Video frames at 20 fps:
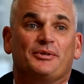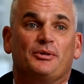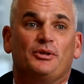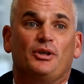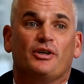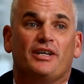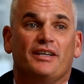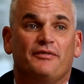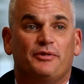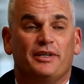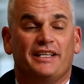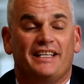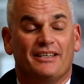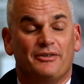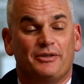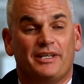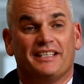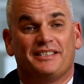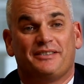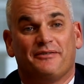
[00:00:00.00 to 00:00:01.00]
Look, if we
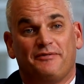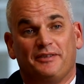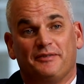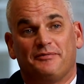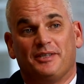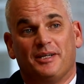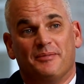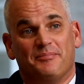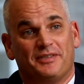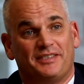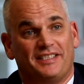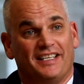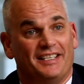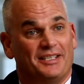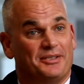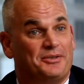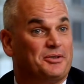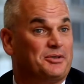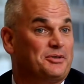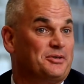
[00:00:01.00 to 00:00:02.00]
do get to fifteen percent
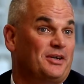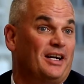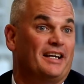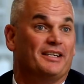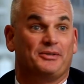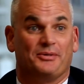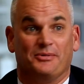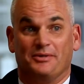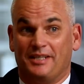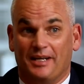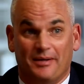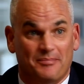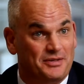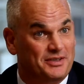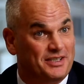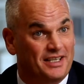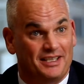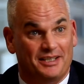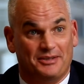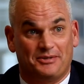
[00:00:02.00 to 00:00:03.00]
interest rates or ten
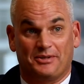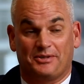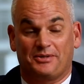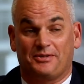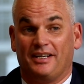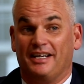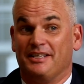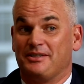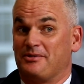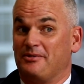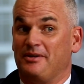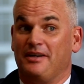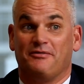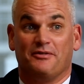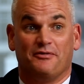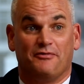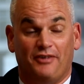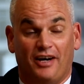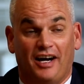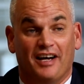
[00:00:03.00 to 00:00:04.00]
percent interest rates or
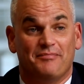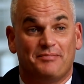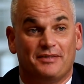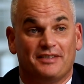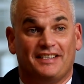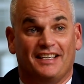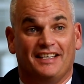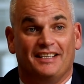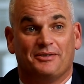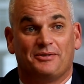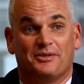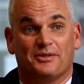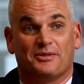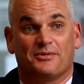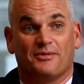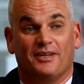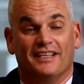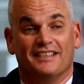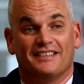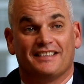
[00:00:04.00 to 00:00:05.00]
even five percent
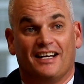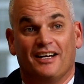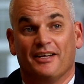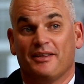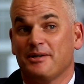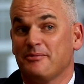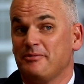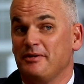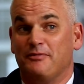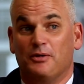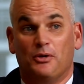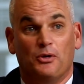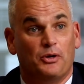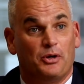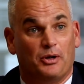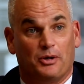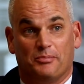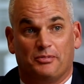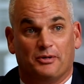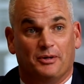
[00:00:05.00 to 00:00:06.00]
interest rates, I think we've all
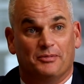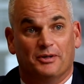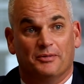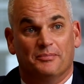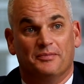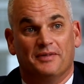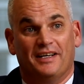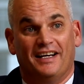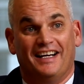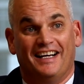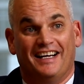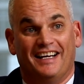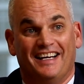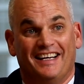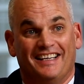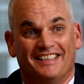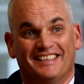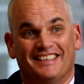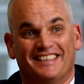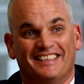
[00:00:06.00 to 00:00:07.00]
got a problem,
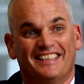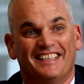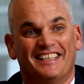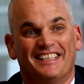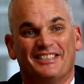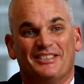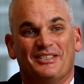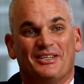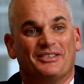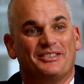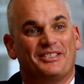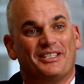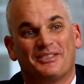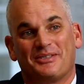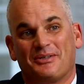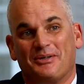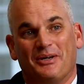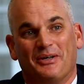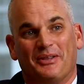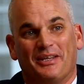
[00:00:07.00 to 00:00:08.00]
um, not
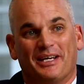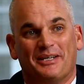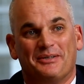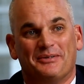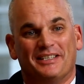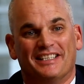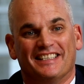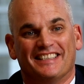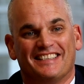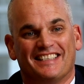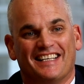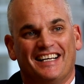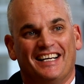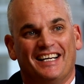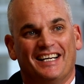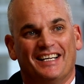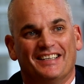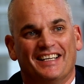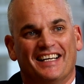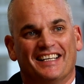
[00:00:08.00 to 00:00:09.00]
just growth equities.
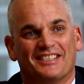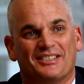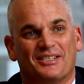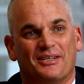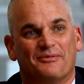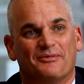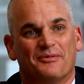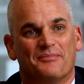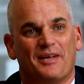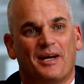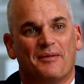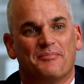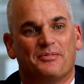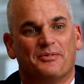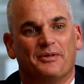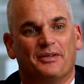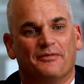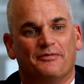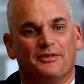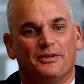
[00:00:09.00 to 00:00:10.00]
Uh, and so from that
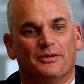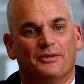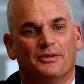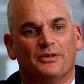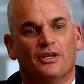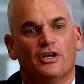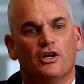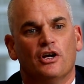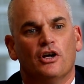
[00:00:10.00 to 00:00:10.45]
point of view,